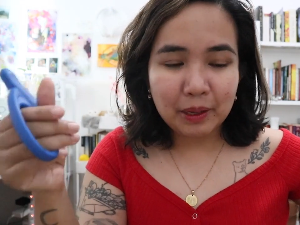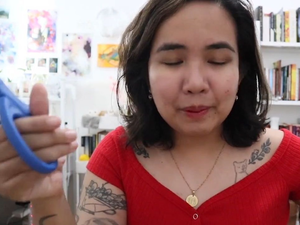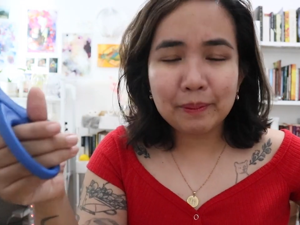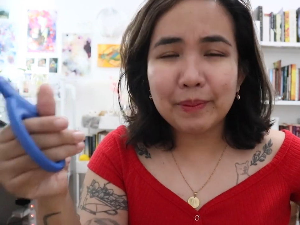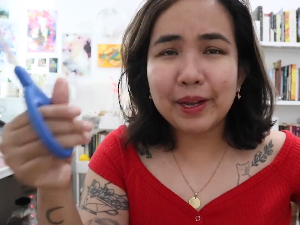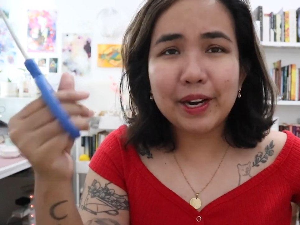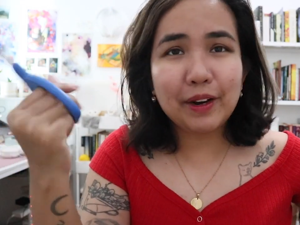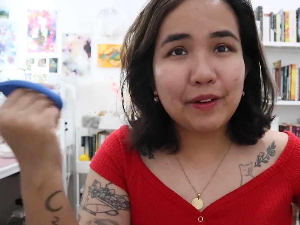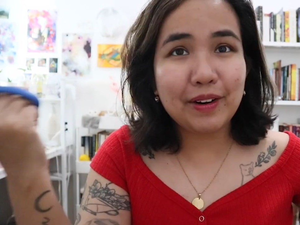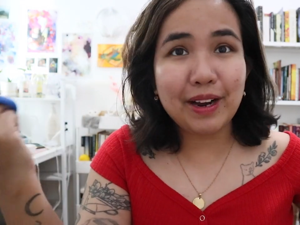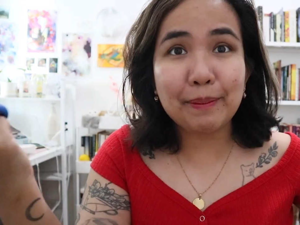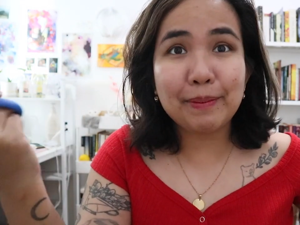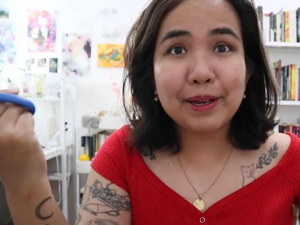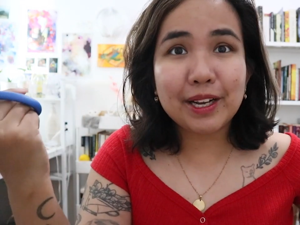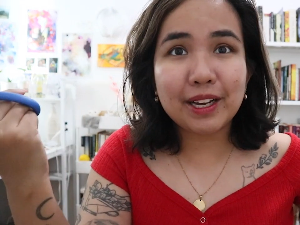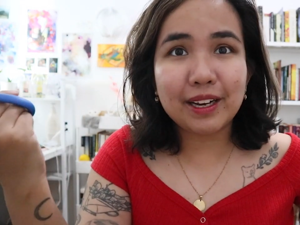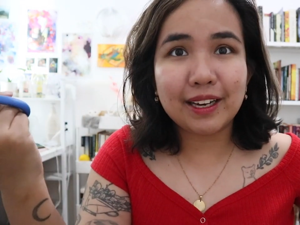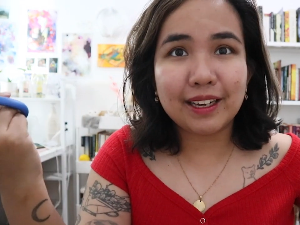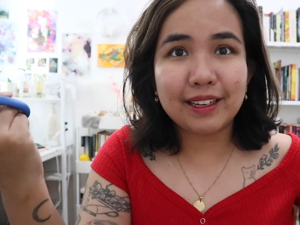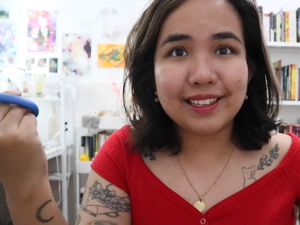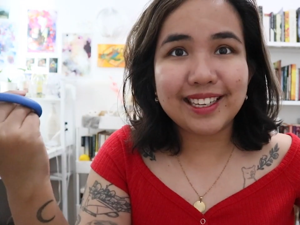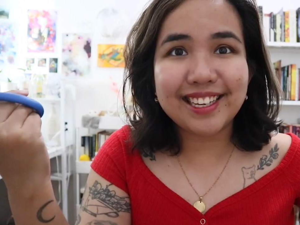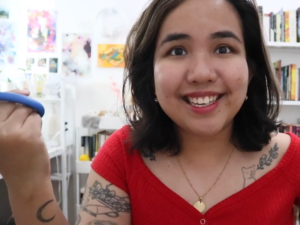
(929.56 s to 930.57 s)
But
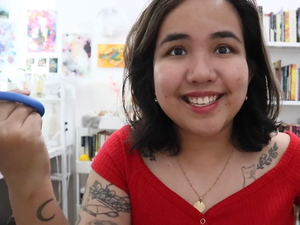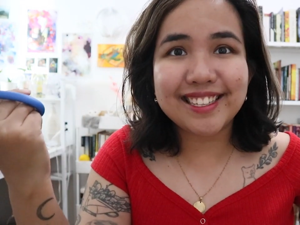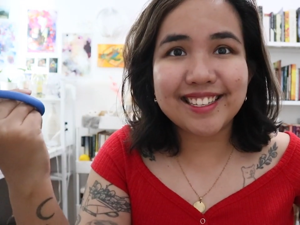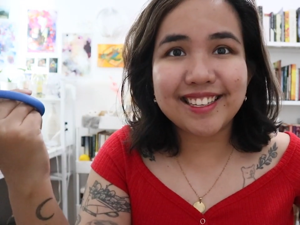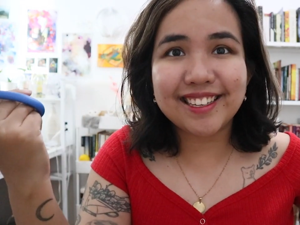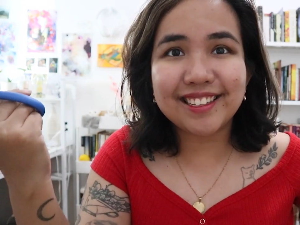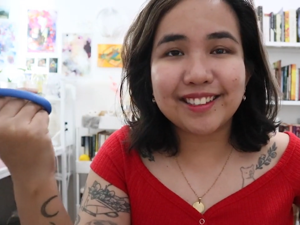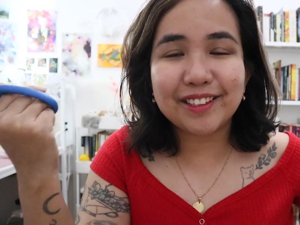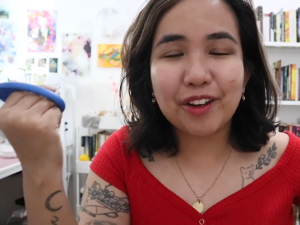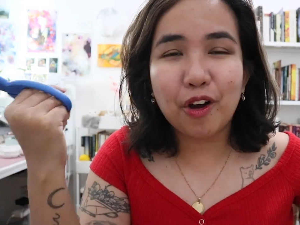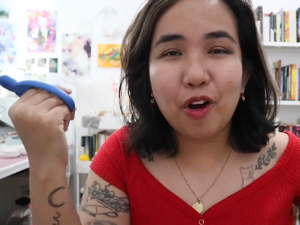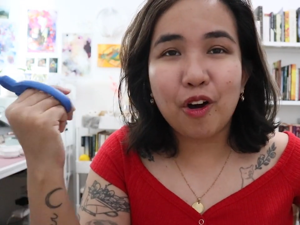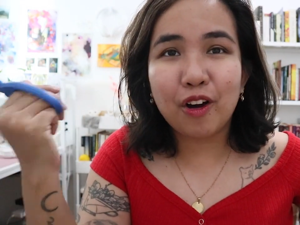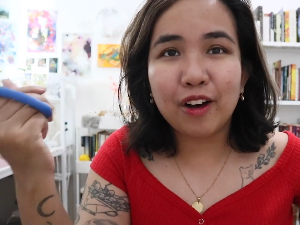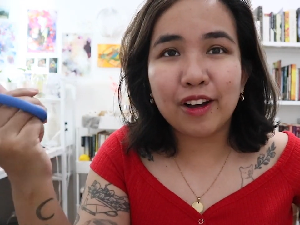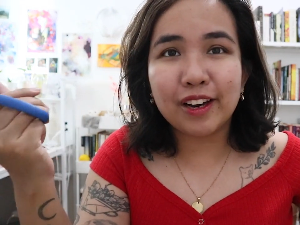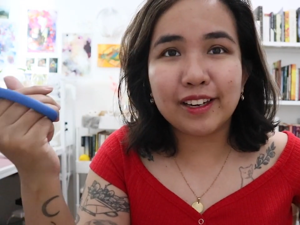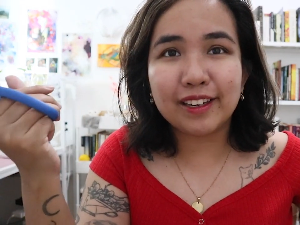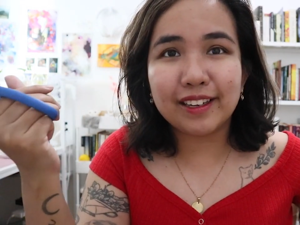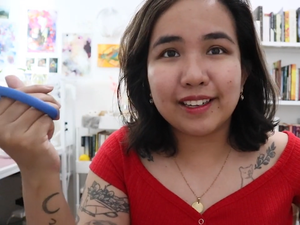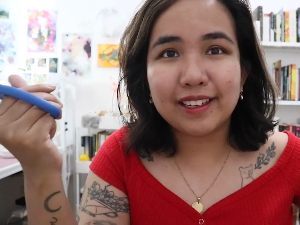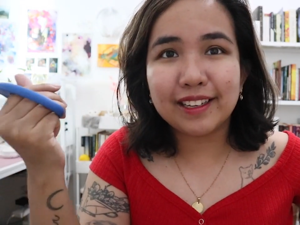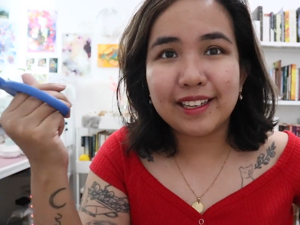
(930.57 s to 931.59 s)
Arabica isn't
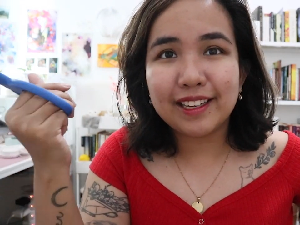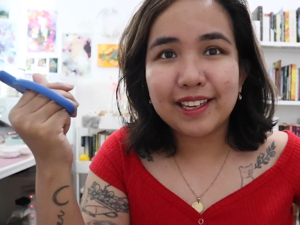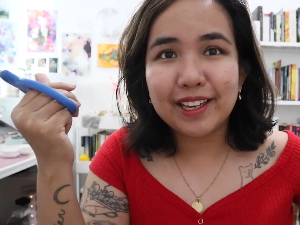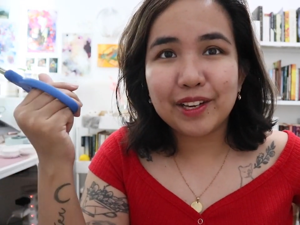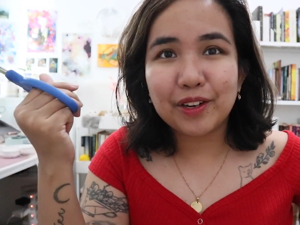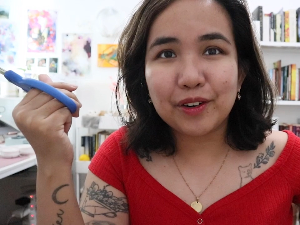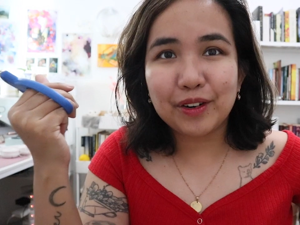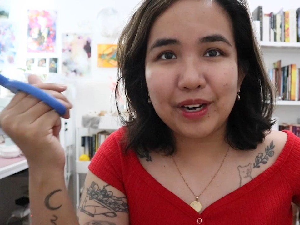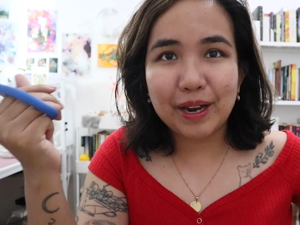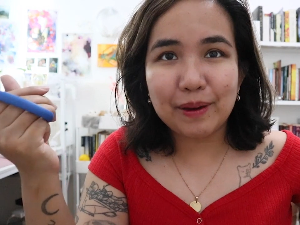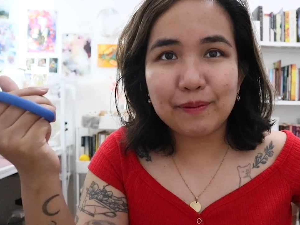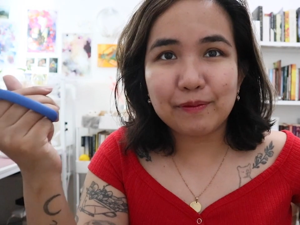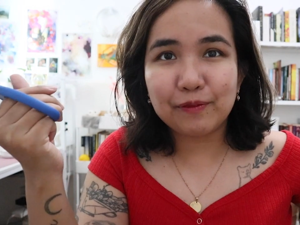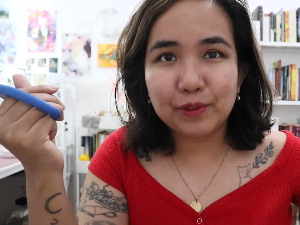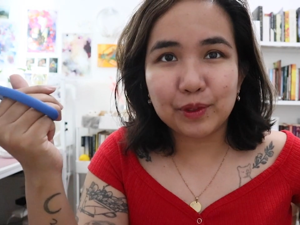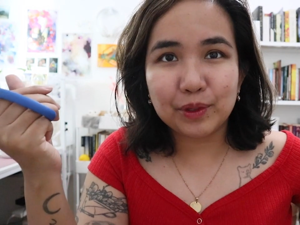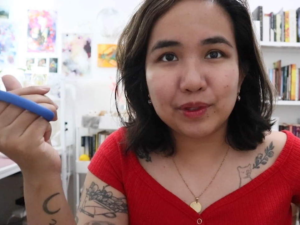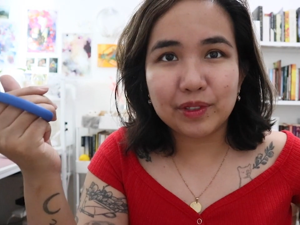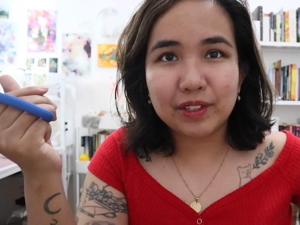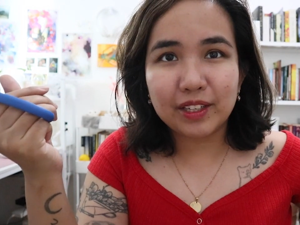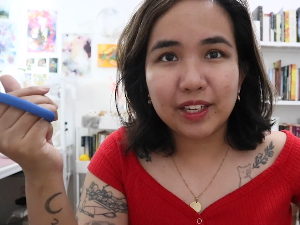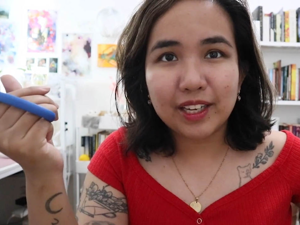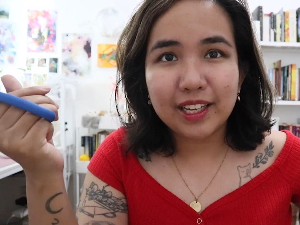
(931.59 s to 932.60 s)
on
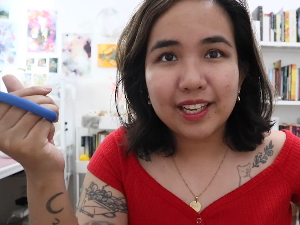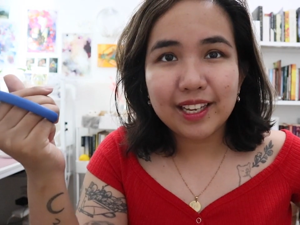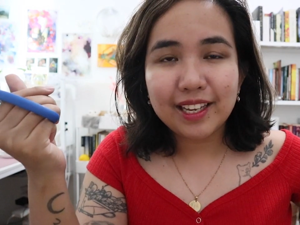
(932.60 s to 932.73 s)
GrabFood.